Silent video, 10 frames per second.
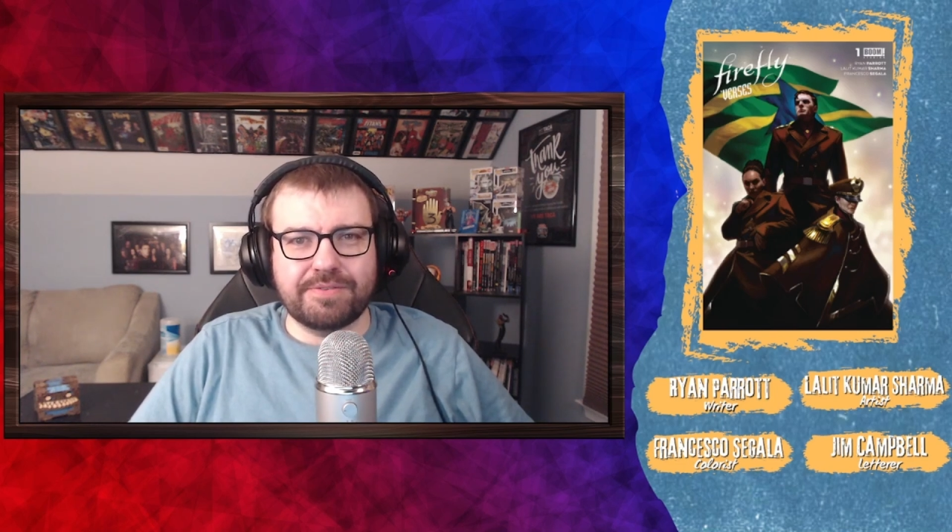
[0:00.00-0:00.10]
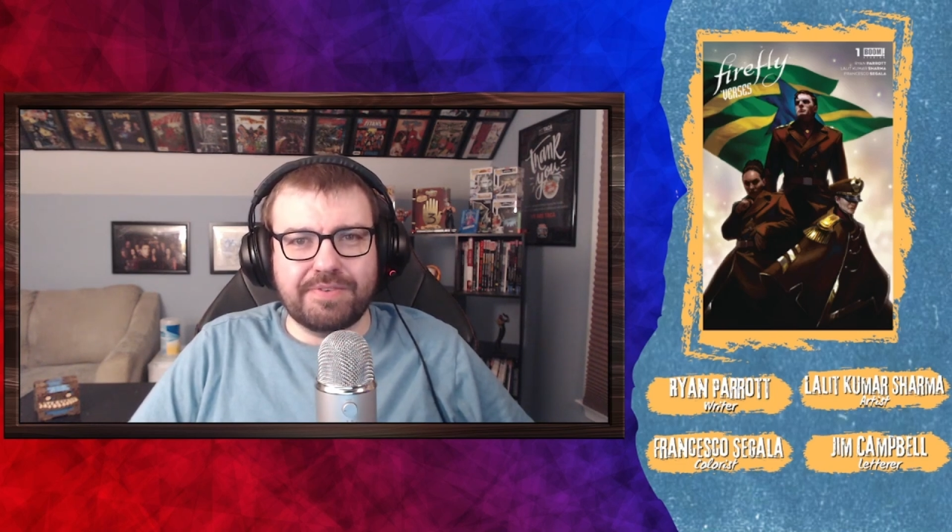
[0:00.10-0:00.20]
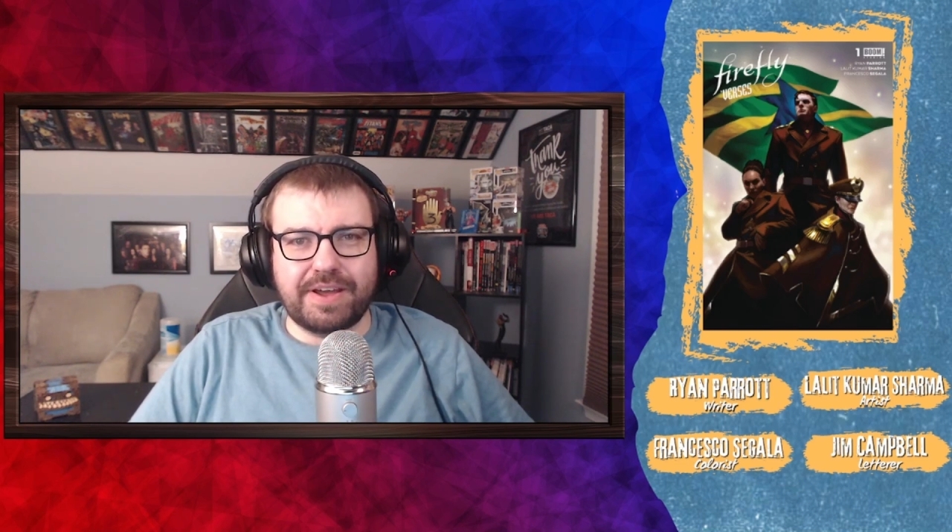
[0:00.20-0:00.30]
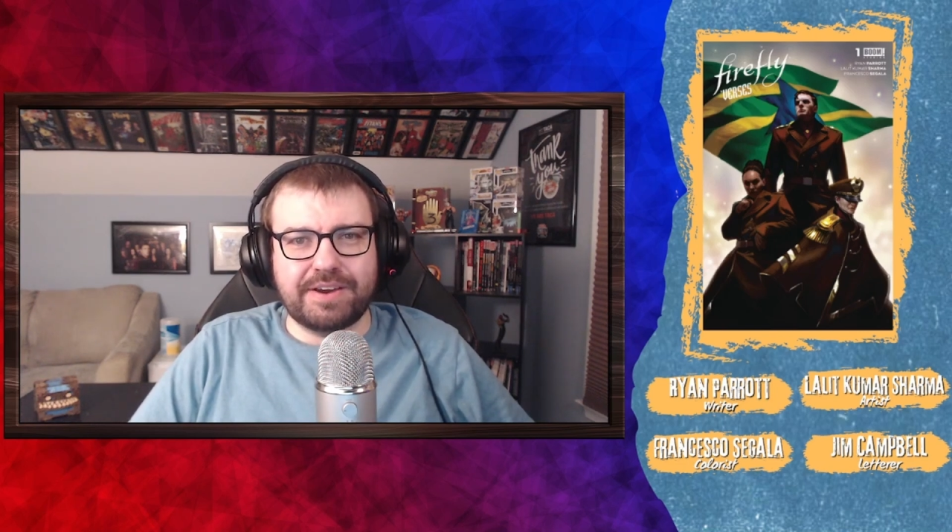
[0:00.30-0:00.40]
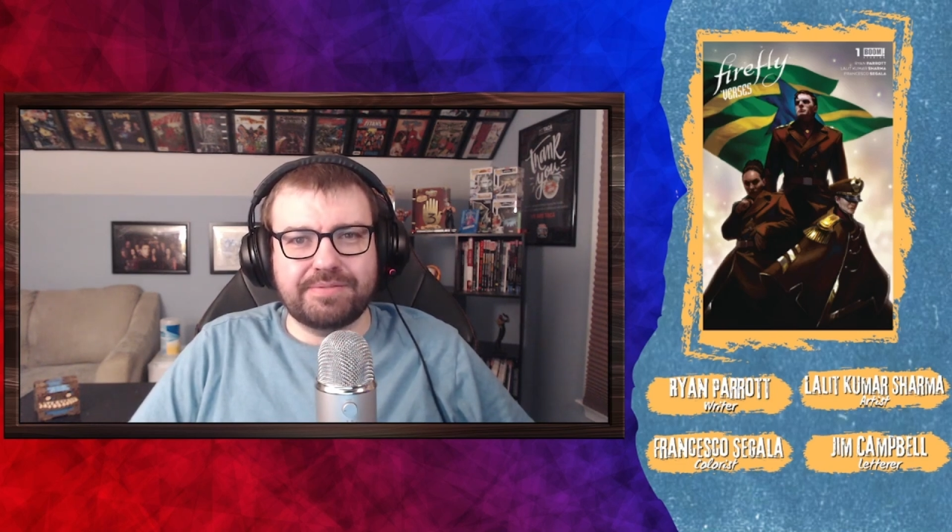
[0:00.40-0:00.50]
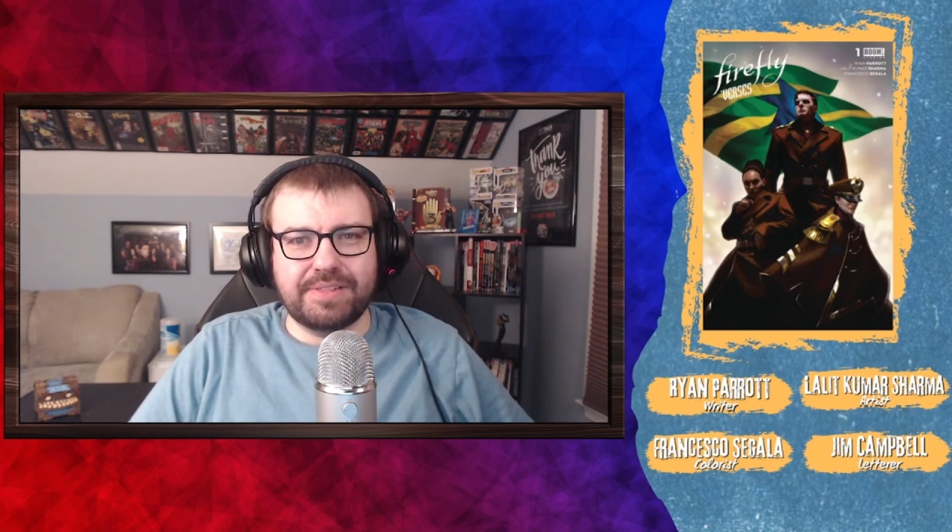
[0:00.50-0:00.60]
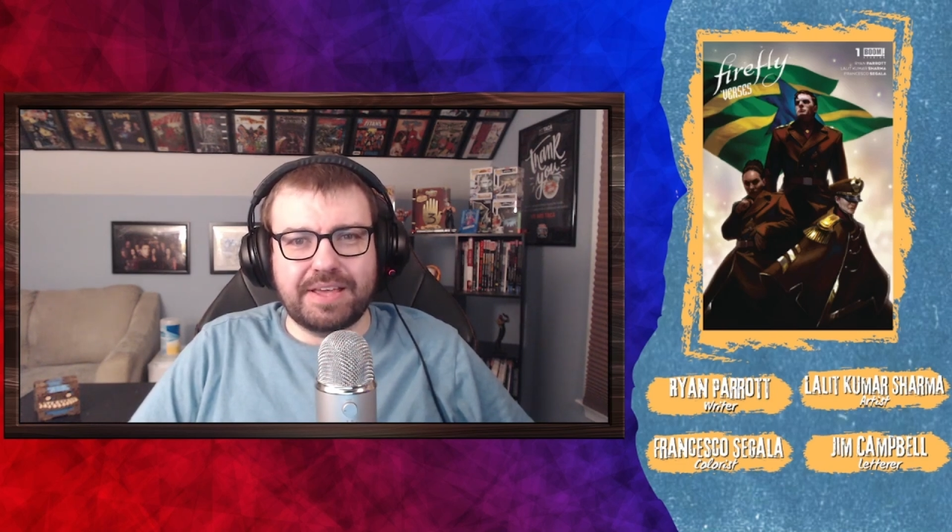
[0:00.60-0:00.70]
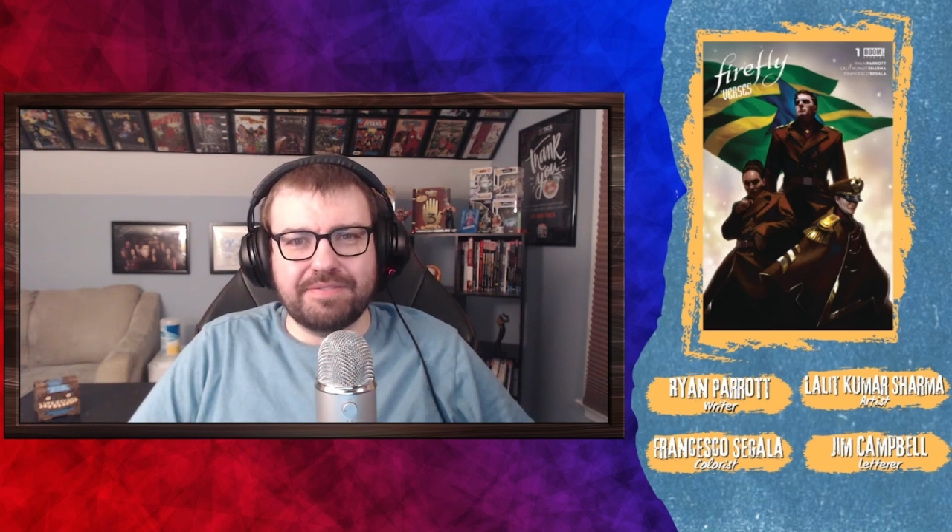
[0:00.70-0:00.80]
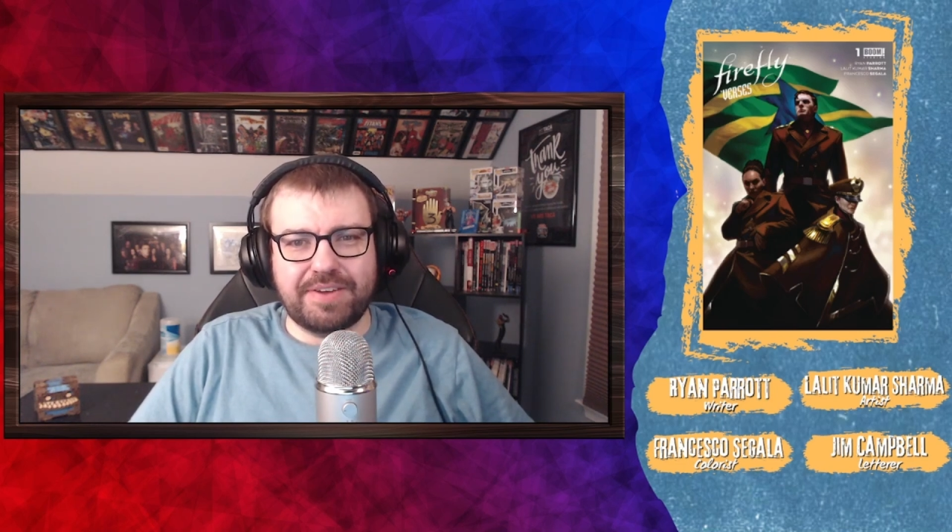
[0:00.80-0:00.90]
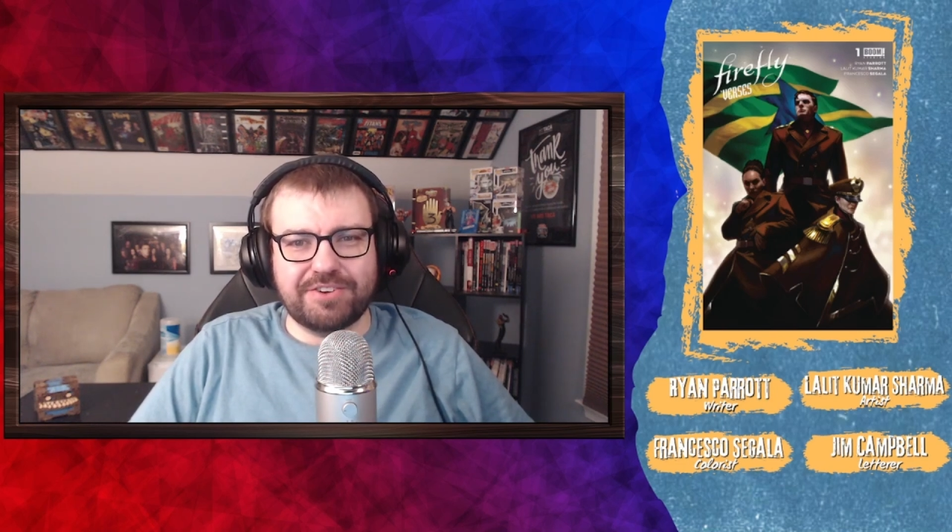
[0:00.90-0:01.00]

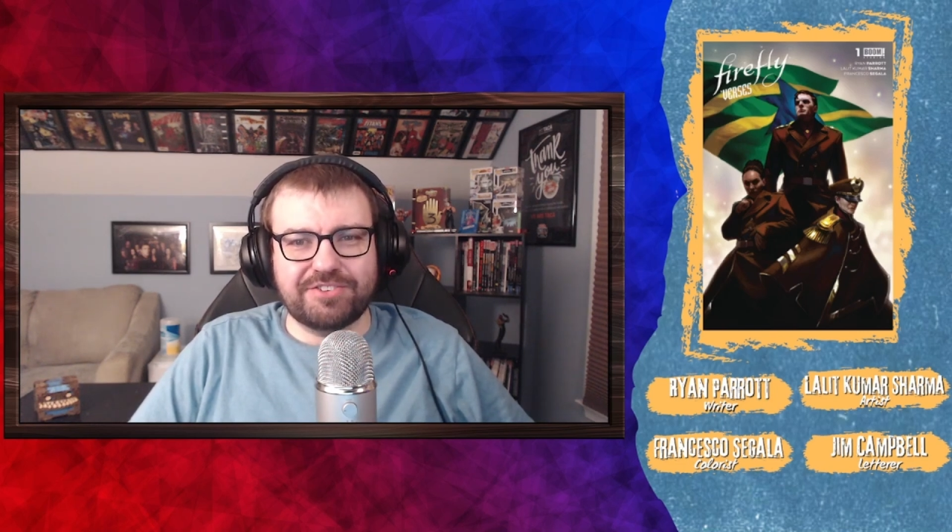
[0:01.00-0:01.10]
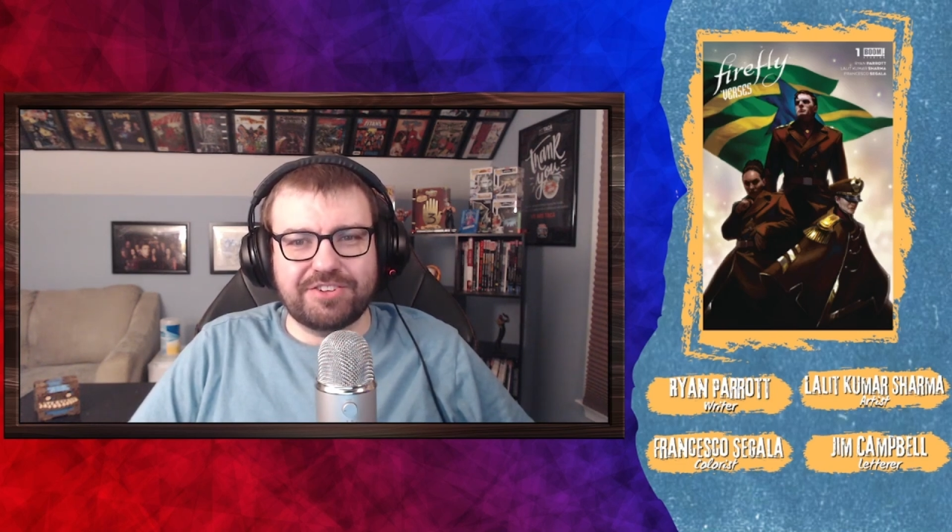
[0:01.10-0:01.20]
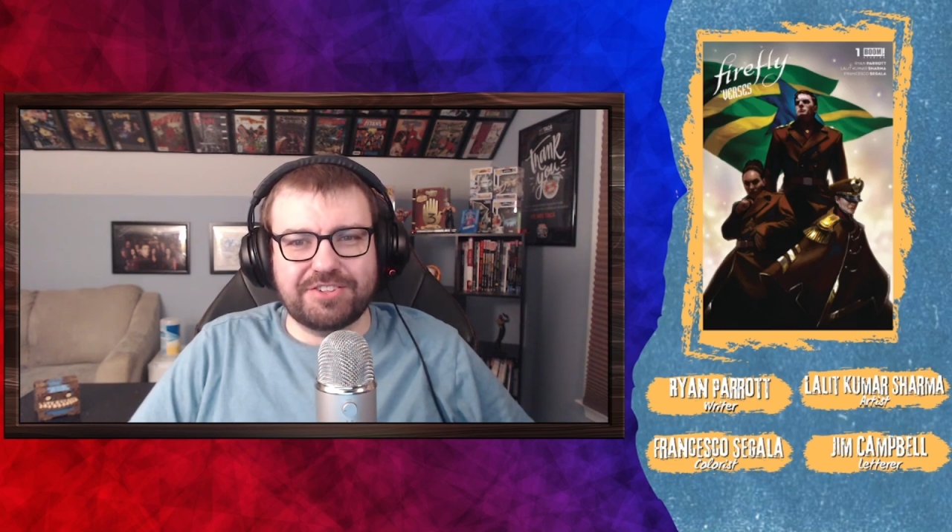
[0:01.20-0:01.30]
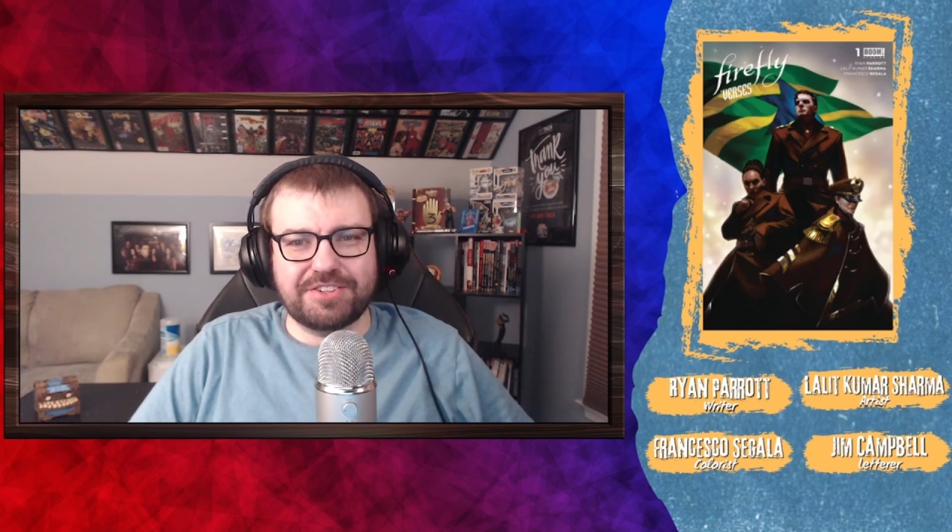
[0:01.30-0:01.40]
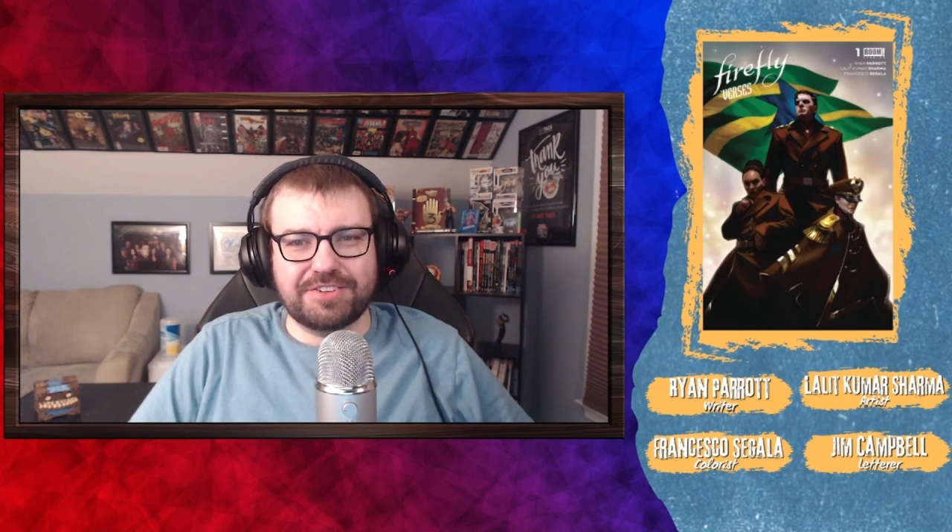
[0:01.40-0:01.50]
Firefly Versus.